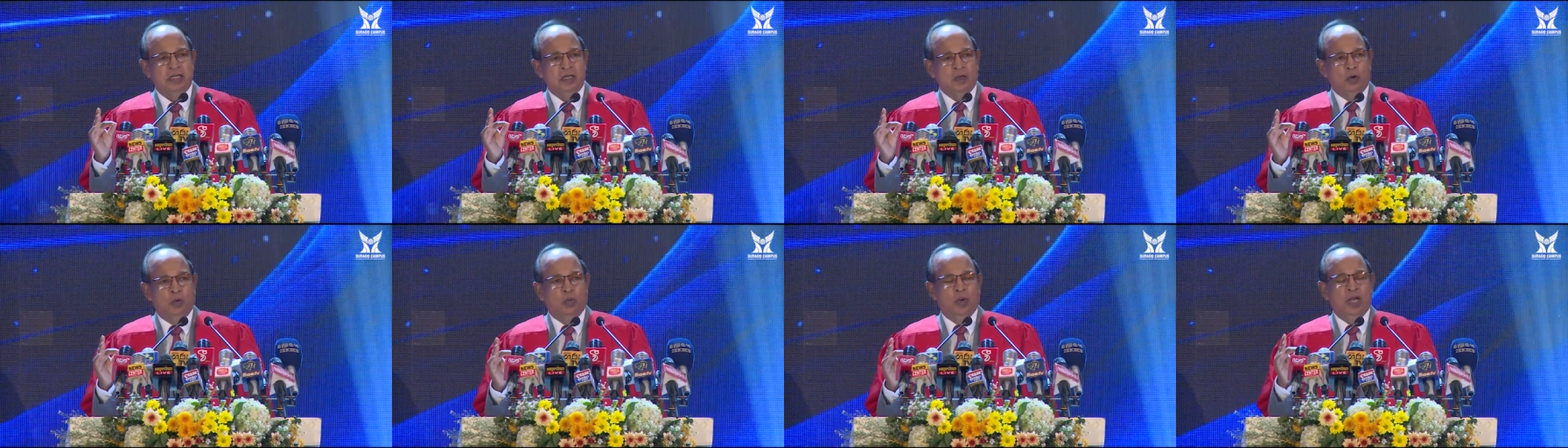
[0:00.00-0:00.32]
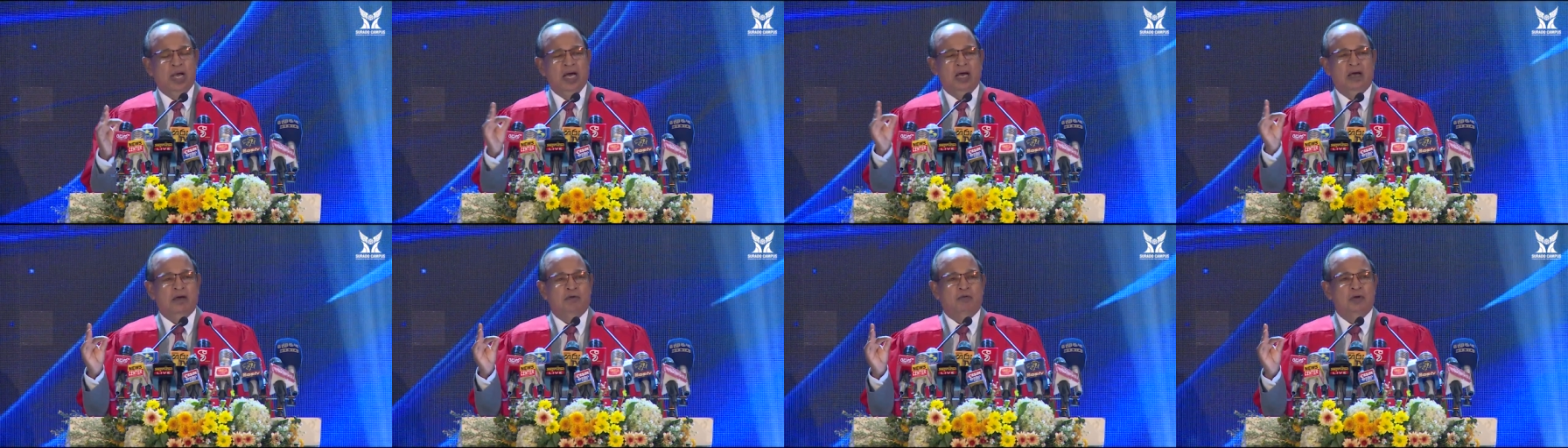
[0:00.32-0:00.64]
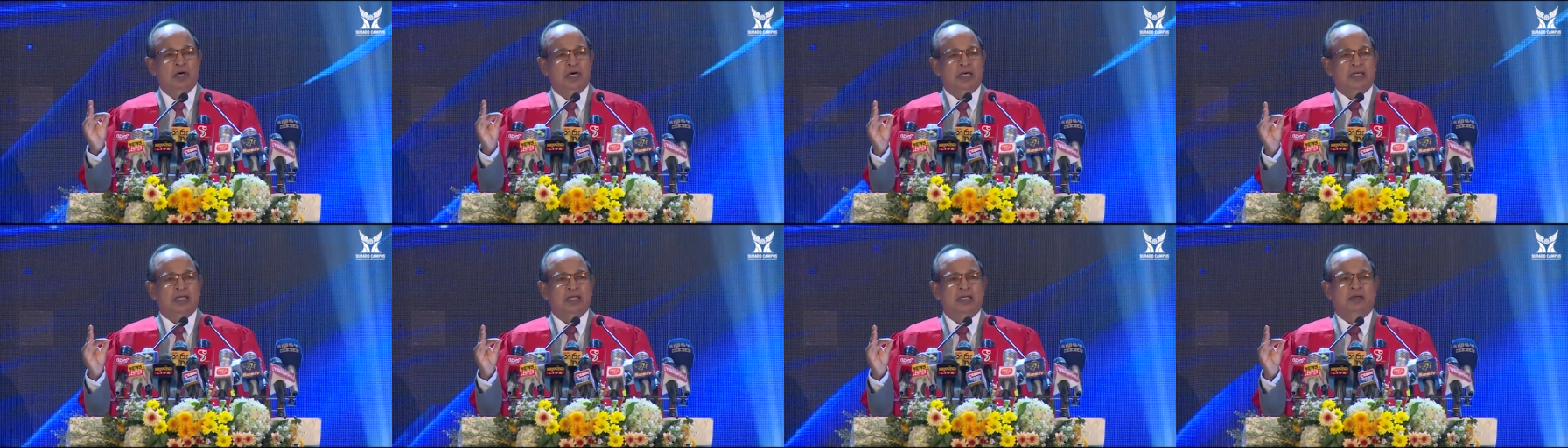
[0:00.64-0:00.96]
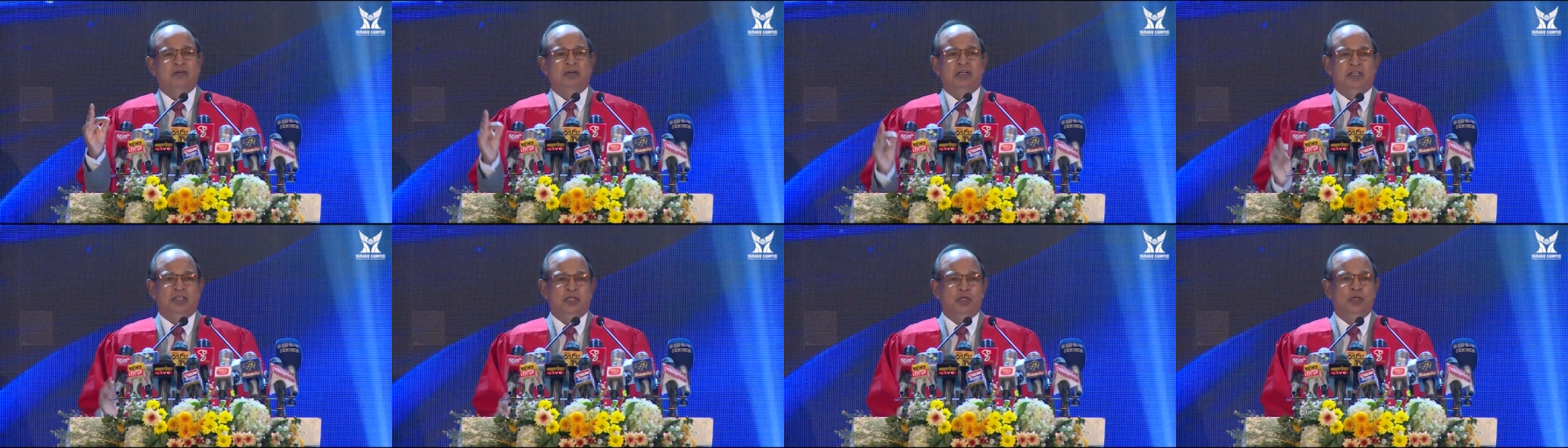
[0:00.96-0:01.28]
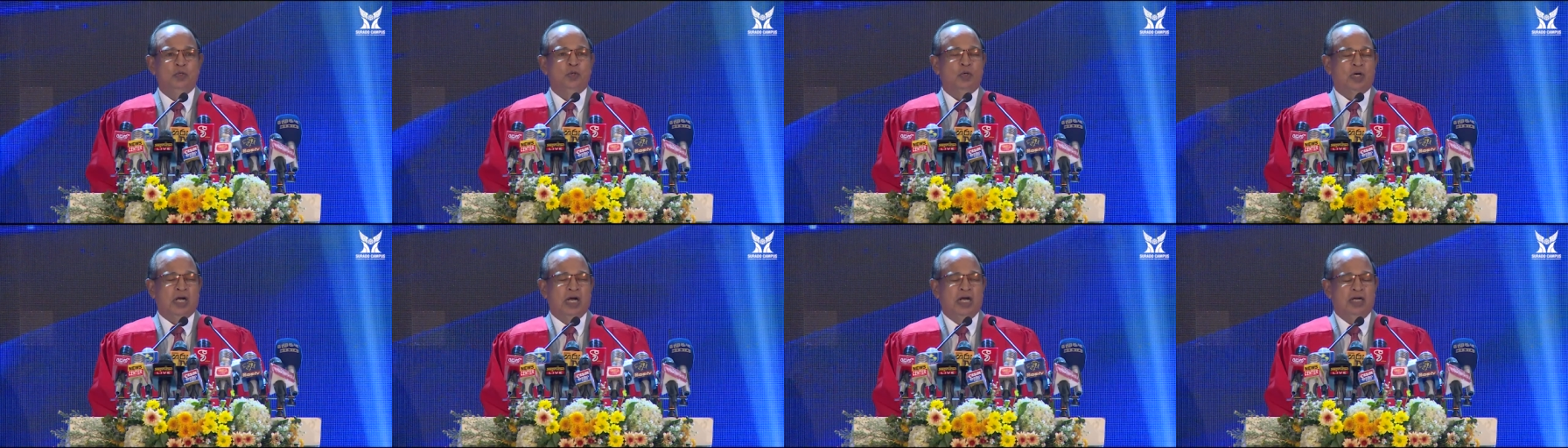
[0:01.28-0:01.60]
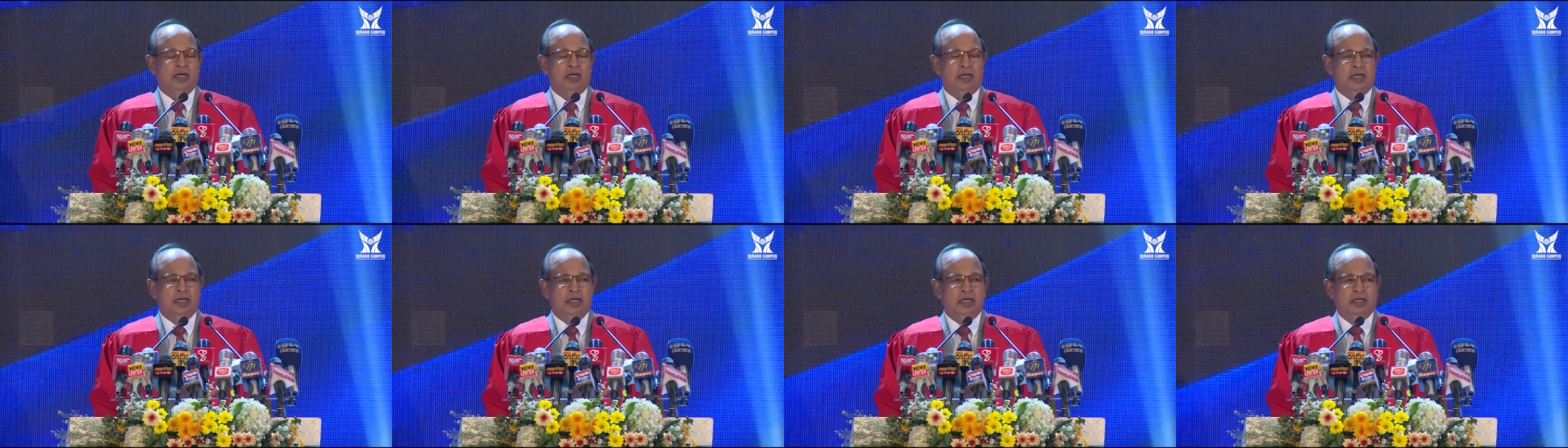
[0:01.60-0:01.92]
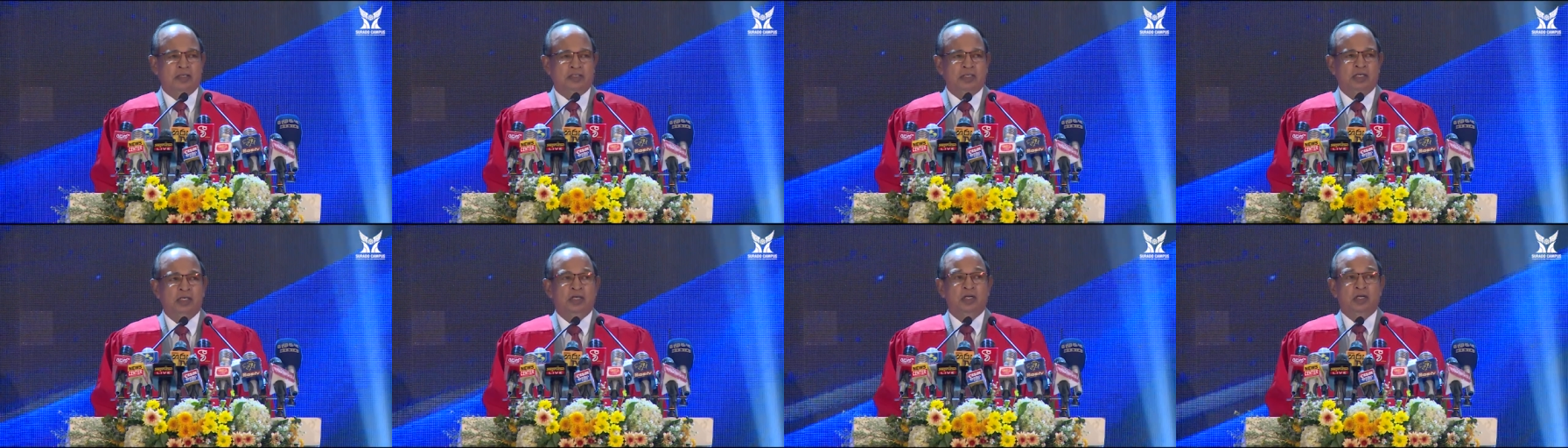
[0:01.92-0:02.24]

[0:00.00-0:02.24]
where working with EU countries,